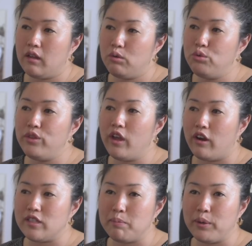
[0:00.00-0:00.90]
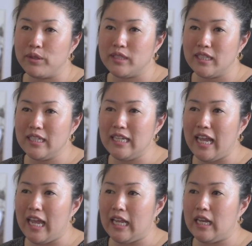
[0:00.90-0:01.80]
who they are as a person
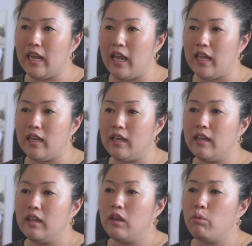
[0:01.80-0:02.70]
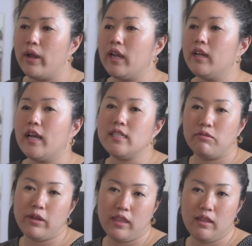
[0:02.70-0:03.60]
and recognize it
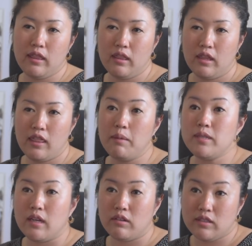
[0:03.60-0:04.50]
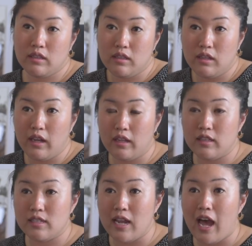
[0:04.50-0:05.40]
within themselves,
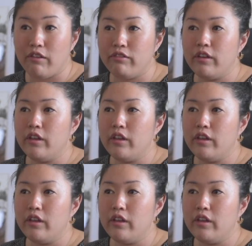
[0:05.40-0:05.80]
the staff,